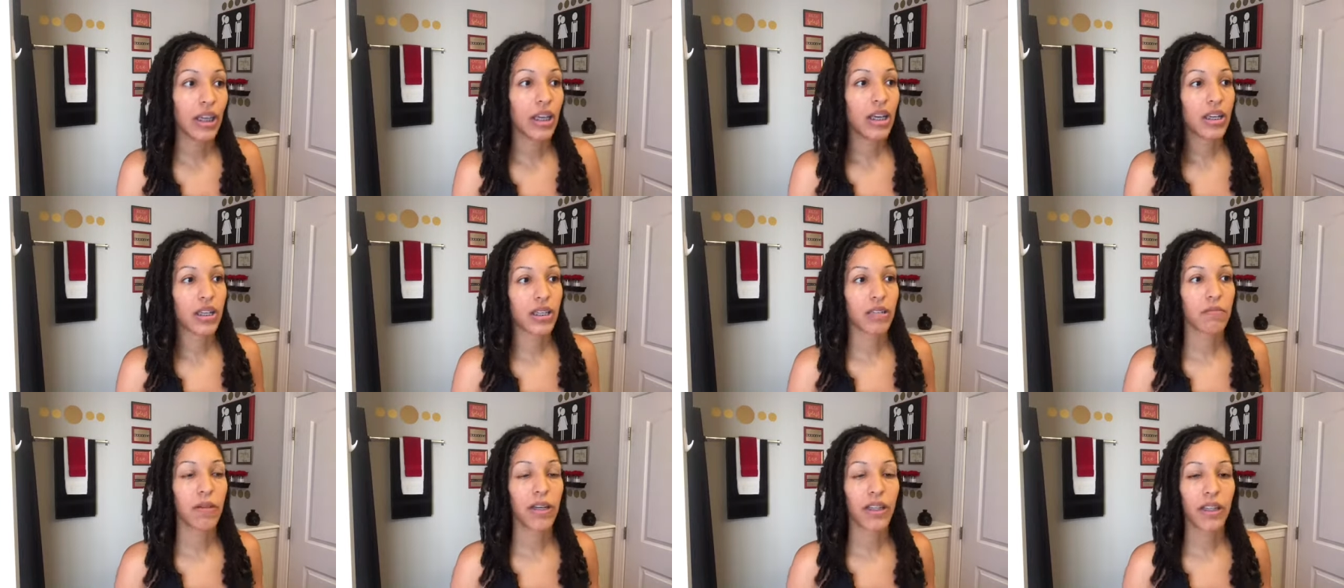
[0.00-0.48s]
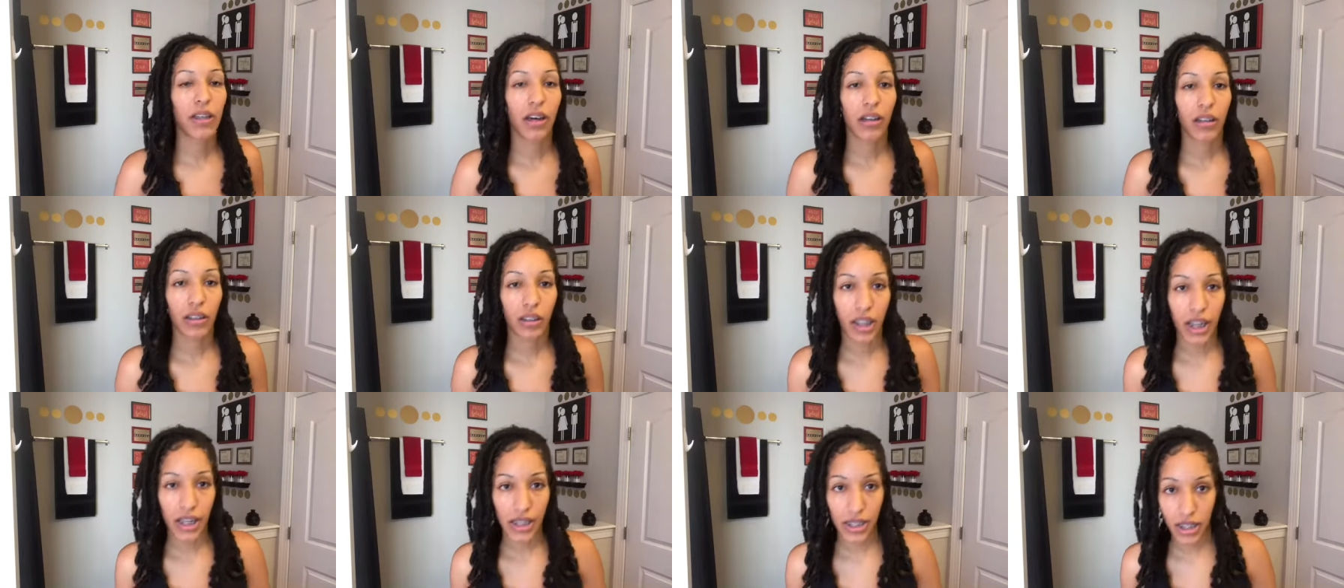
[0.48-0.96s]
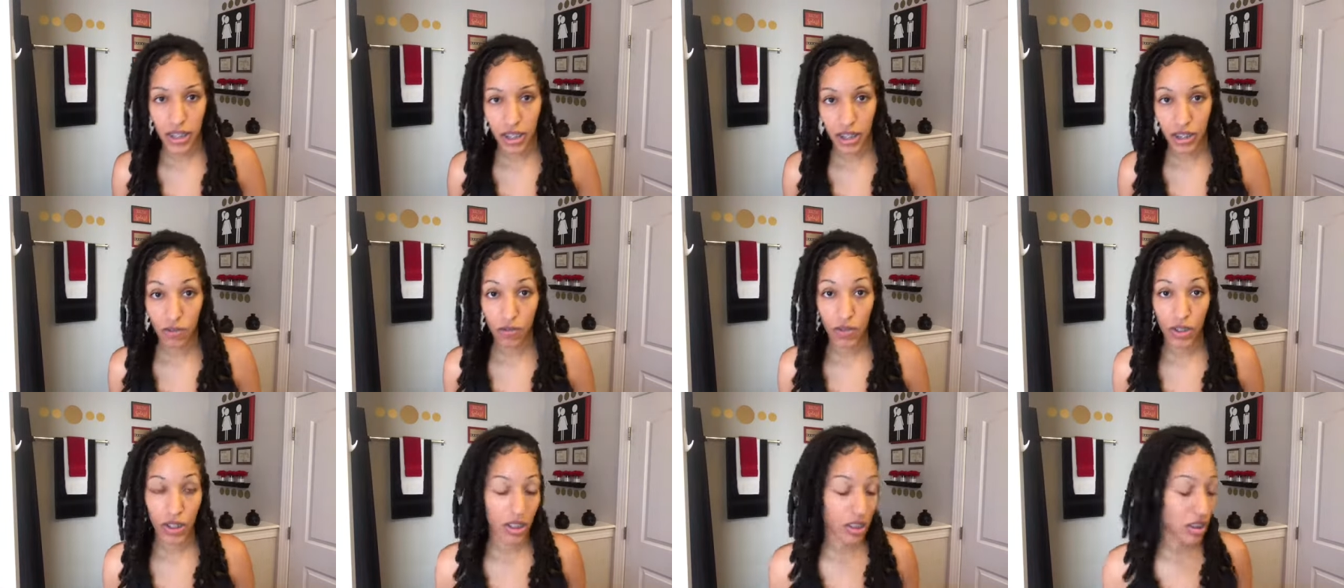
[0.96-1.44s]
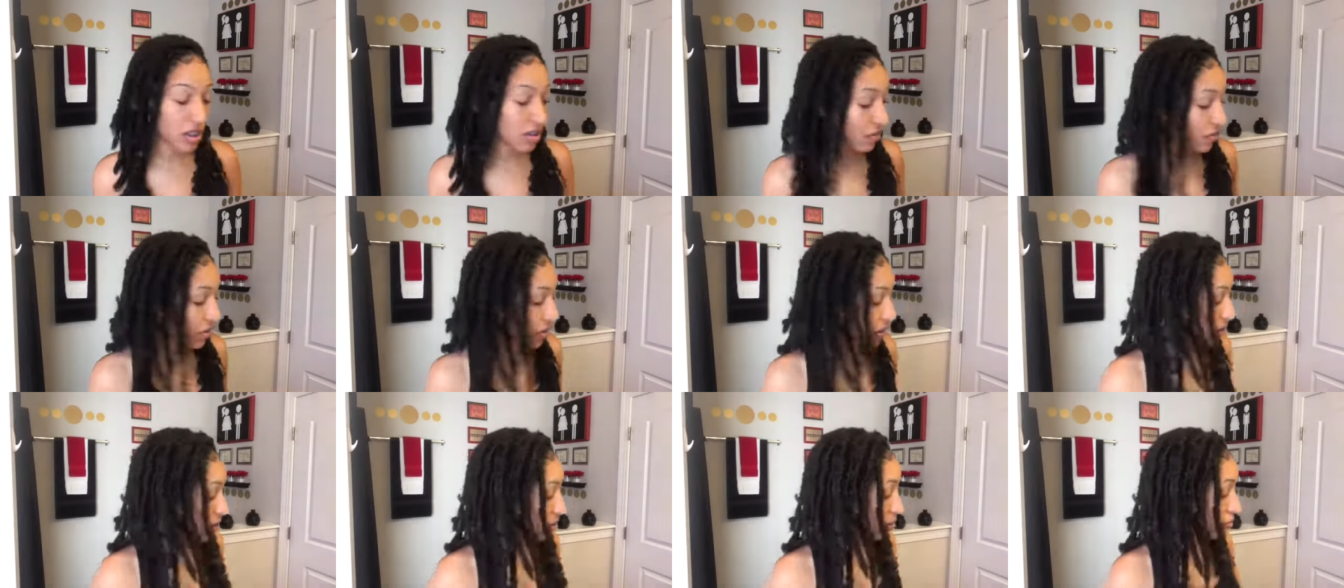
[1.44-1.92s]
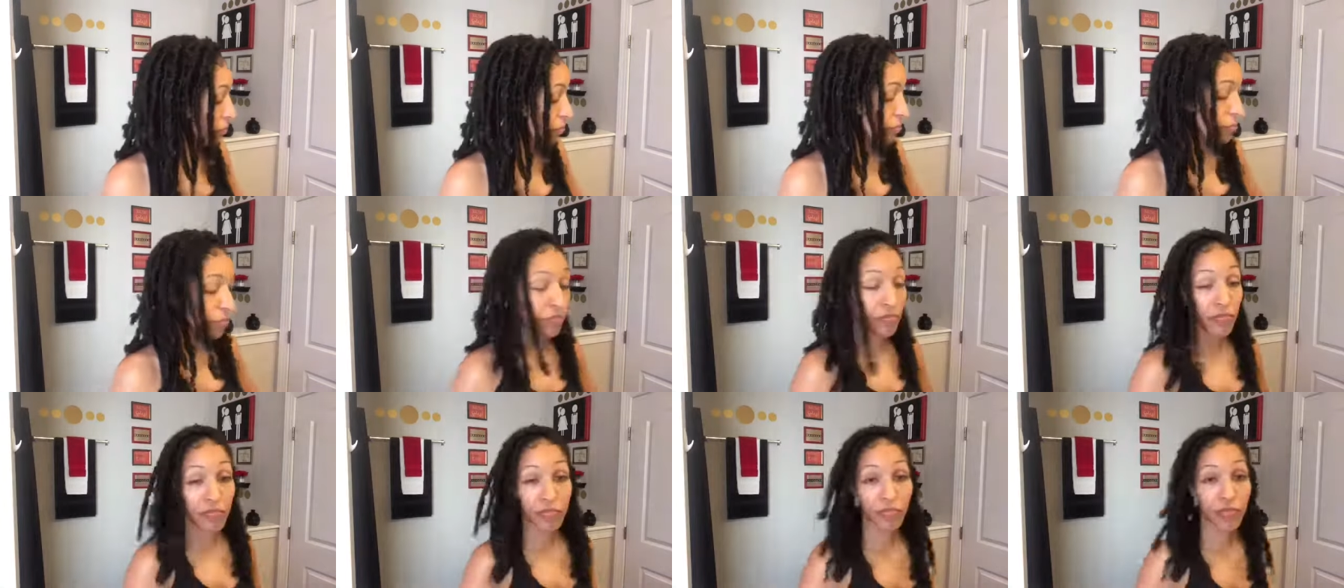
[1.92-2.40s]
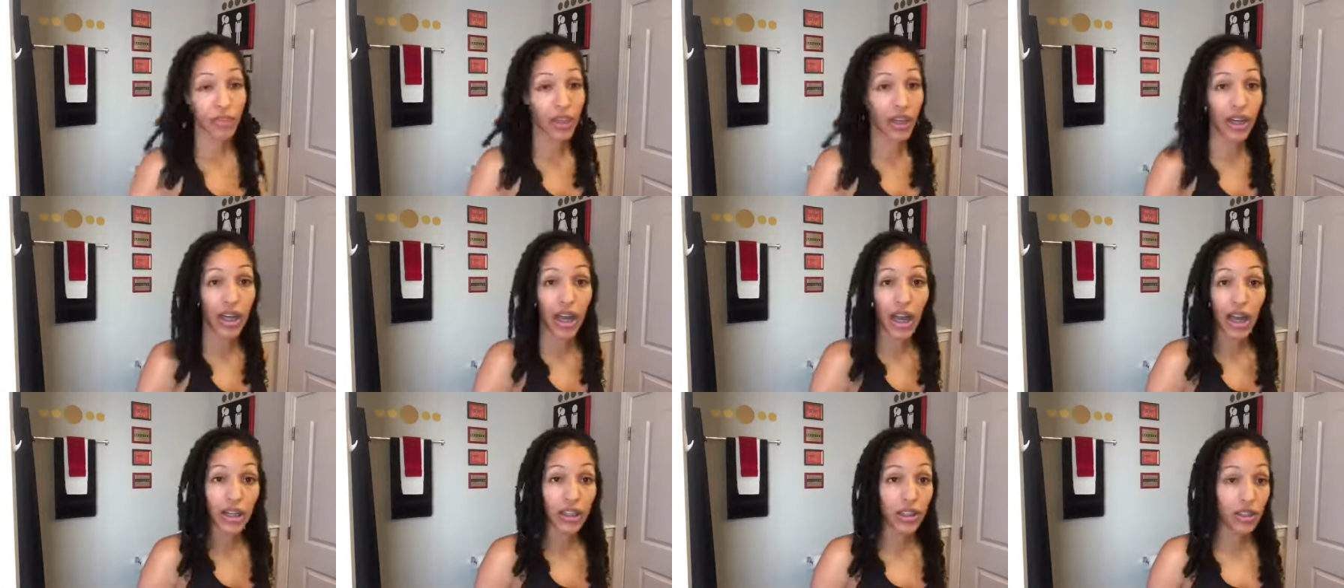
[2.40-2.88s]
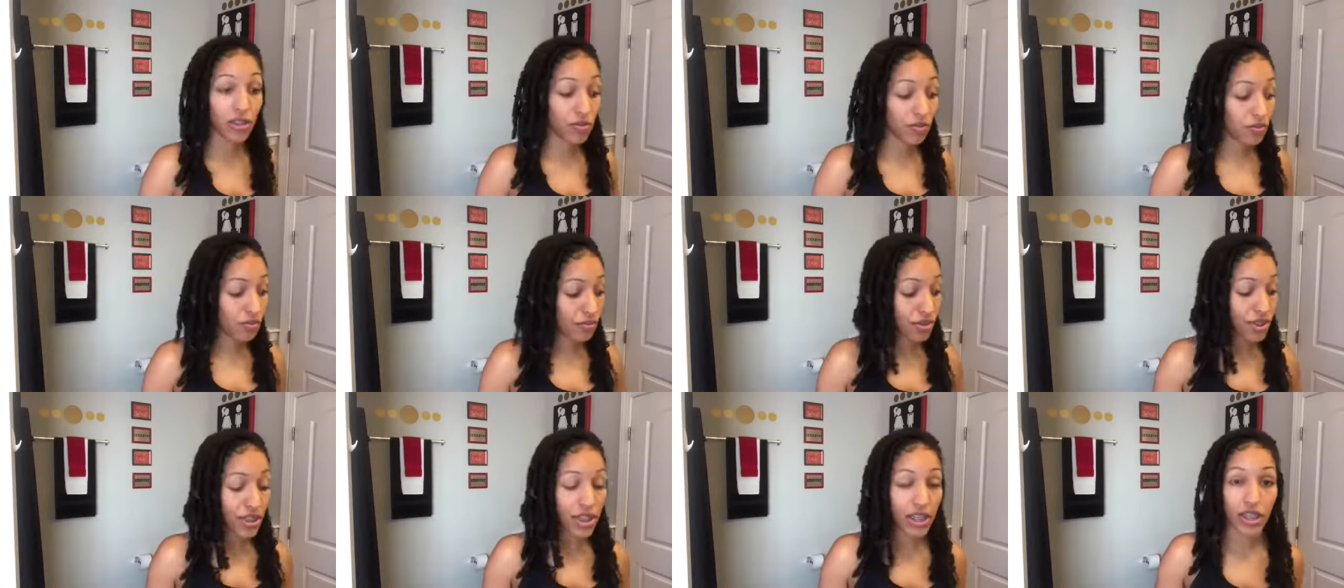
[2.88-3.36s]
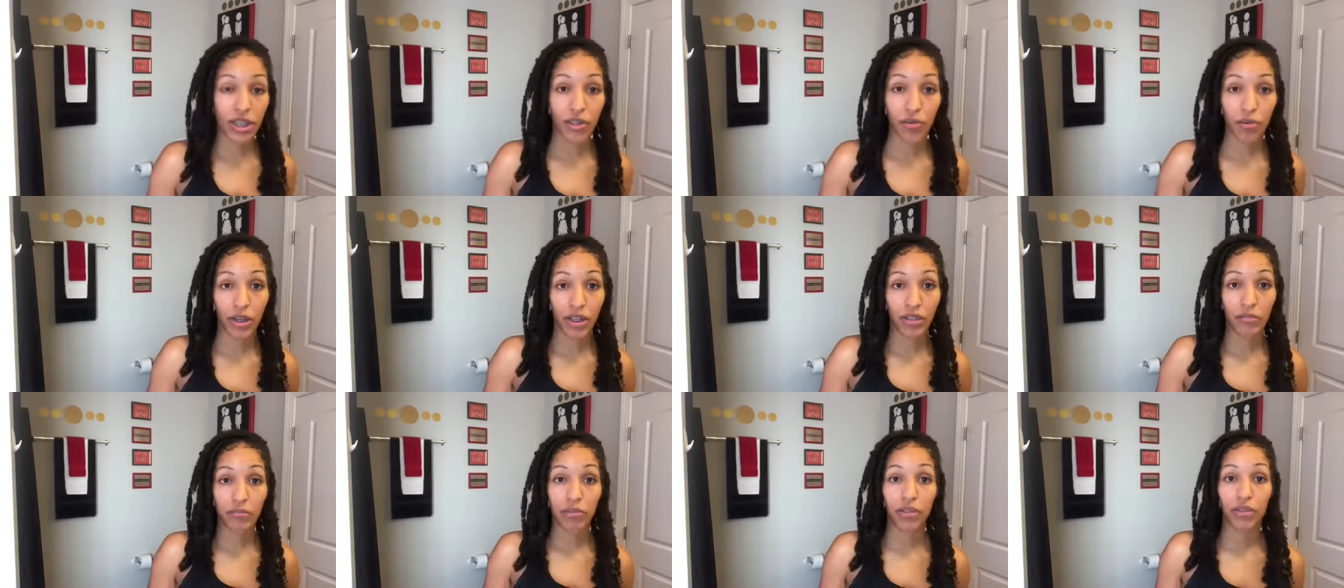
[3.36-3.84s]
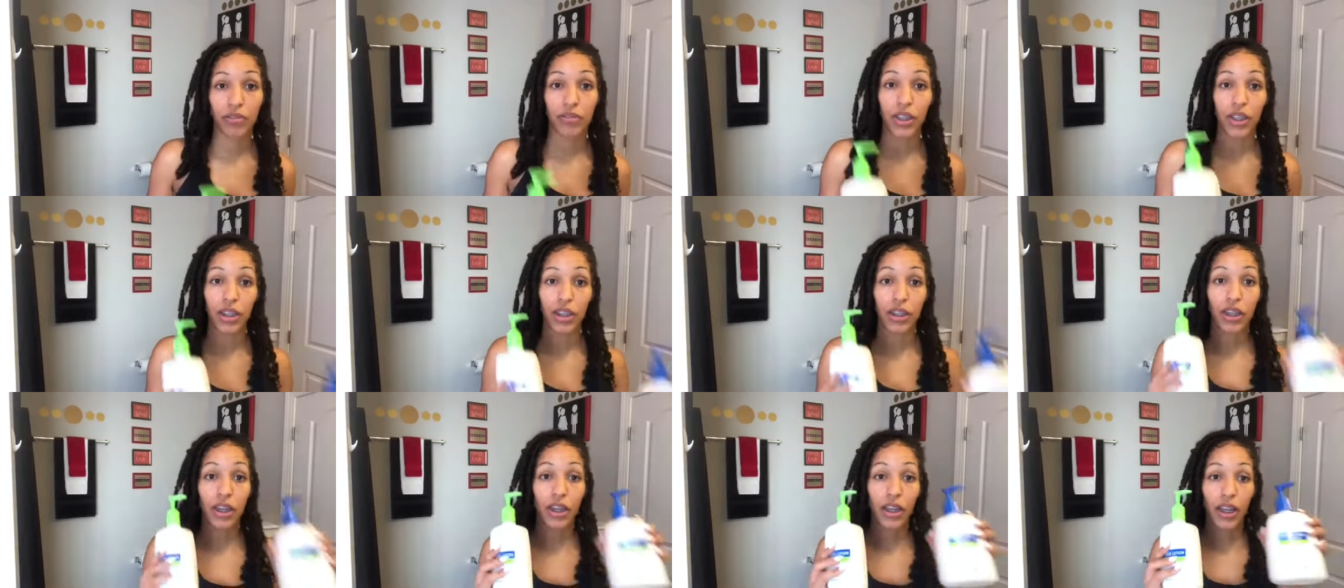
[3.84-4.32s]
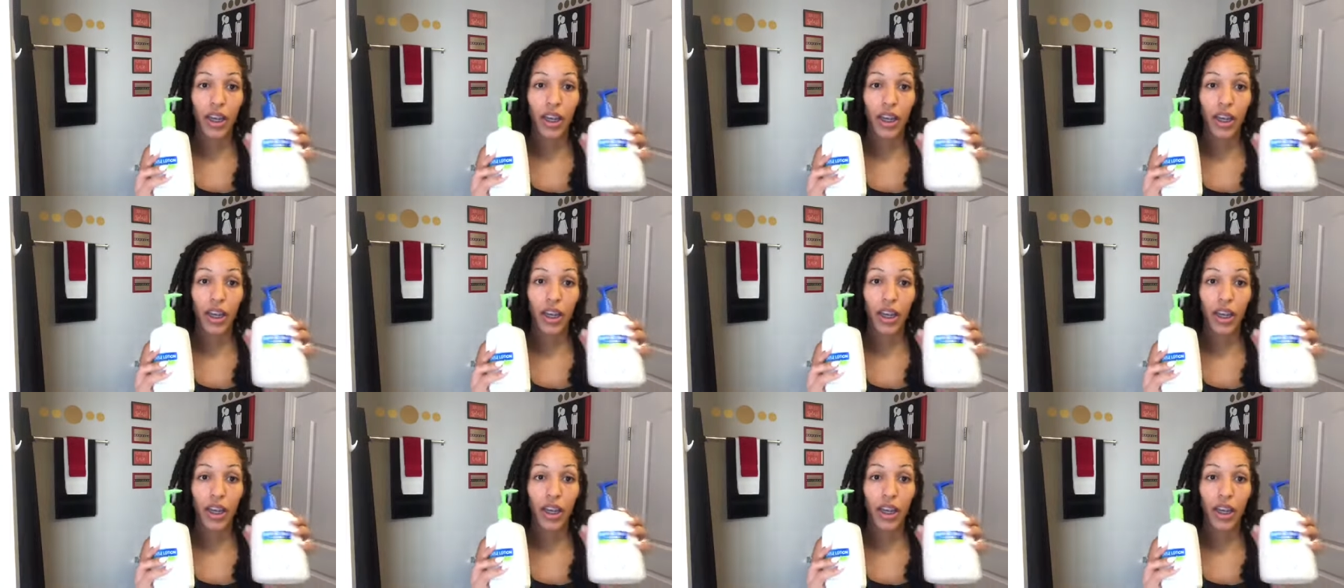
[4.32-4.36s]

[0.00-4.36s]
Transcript: So my daughter likes to use Cetaphil and I use Equate Beauty.